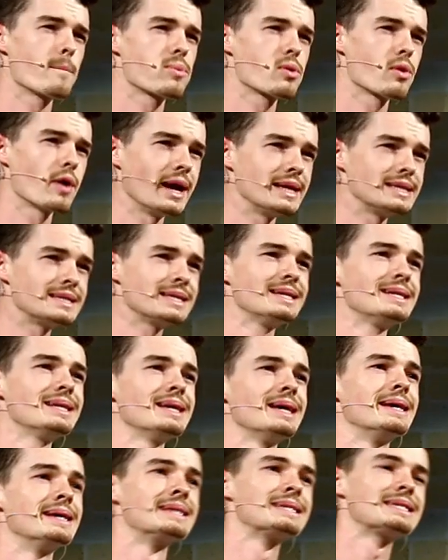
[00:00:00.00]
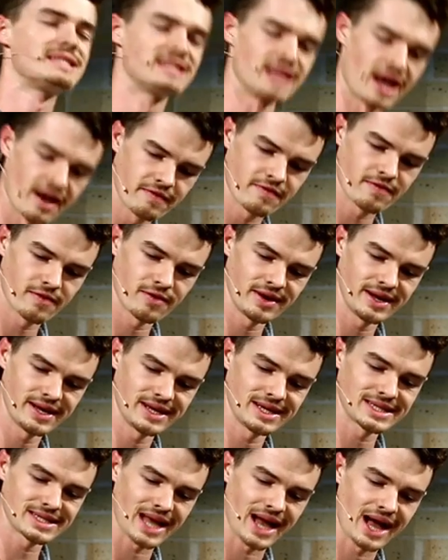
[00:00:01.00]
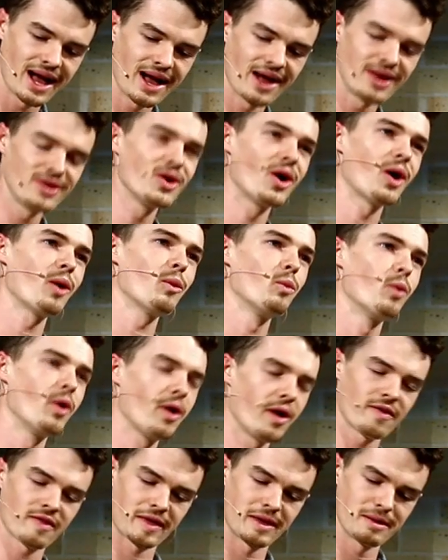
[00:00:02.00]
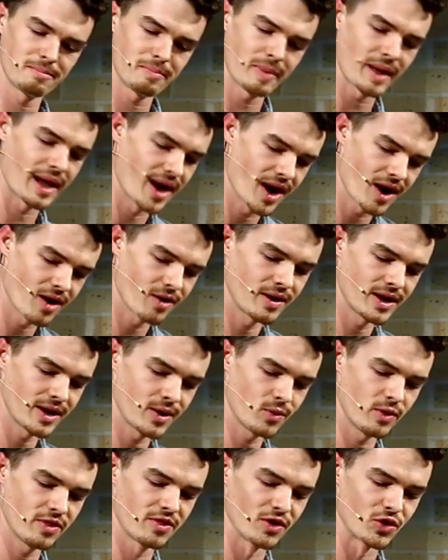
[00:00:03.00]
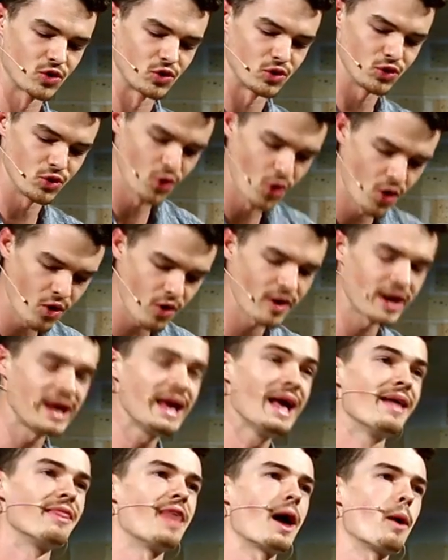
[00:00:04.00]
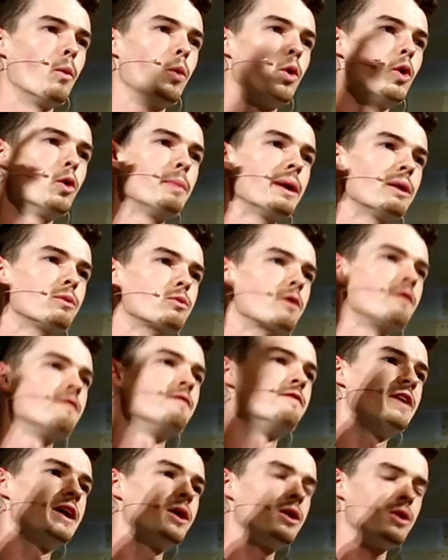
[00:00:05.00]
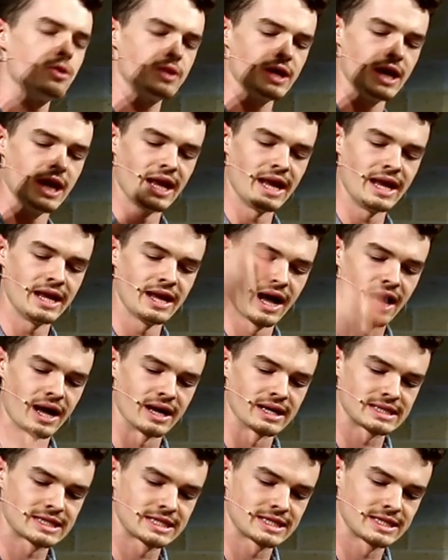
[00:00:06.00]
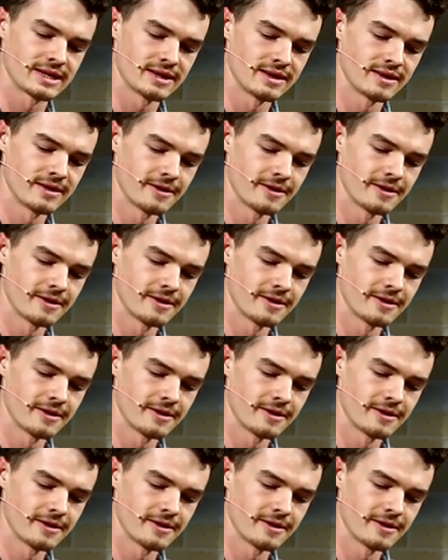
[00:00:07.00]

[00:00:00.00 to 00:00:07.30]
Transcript: present sufferings are not worth comparing with the glory that will be revealed in us.